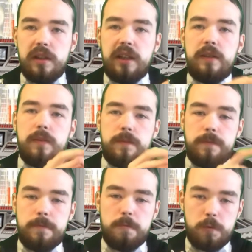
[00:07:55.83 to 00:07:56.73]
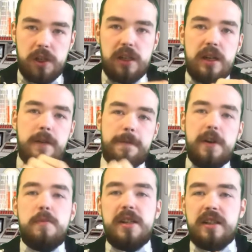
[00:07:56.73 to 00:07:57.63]
like, we,
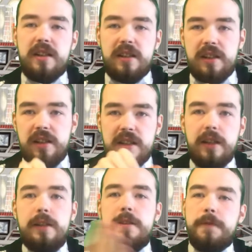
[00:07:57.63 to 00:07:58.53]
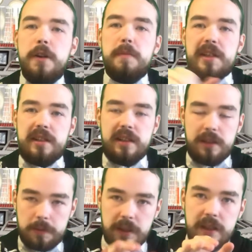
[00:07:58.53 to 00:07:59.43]
Fermin. It's the Fermin.
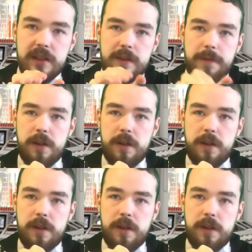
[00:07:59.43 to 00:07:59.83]
It is, the